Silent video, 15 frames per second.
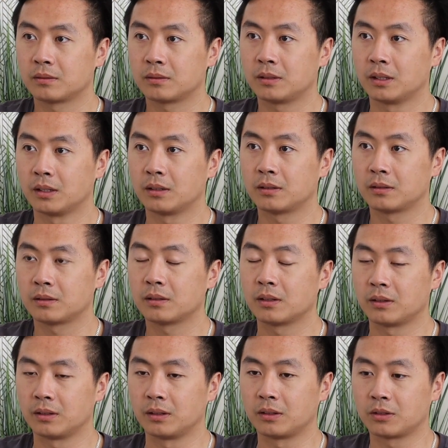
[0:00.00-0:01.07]
Yeah. I
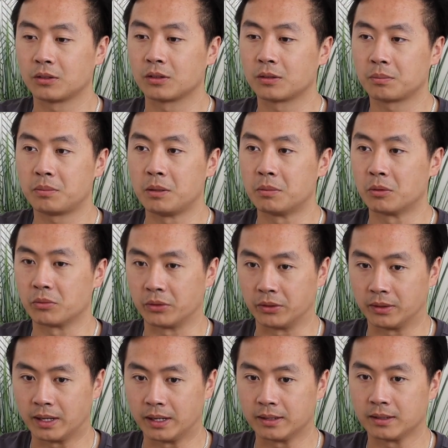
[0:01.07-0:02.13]
think just people
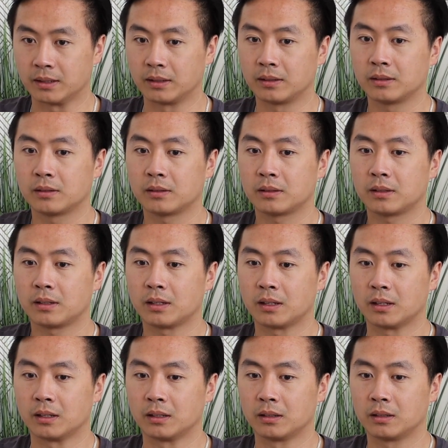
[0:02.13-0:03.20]
realizing
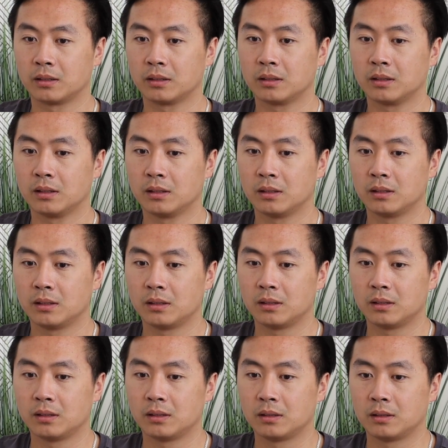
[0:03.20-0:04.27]
and
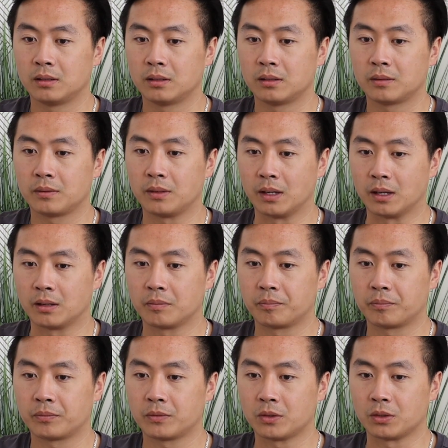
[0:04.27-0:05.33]
yeah,
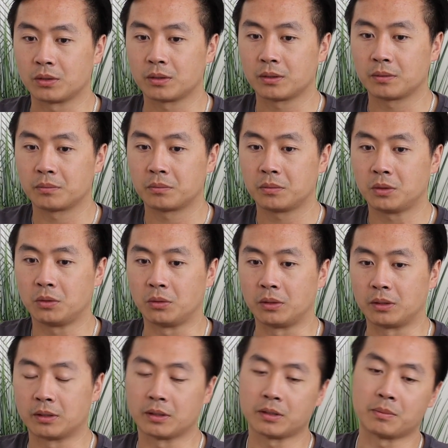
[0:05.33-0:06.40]
just
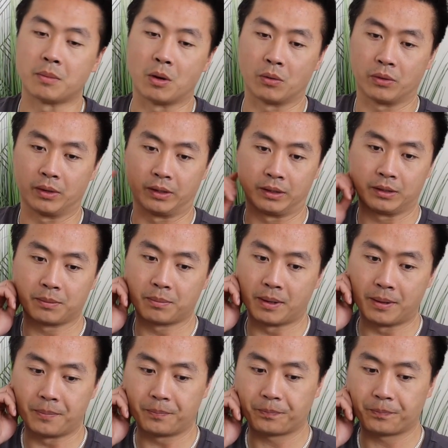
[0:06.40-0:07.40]
doing the small things, but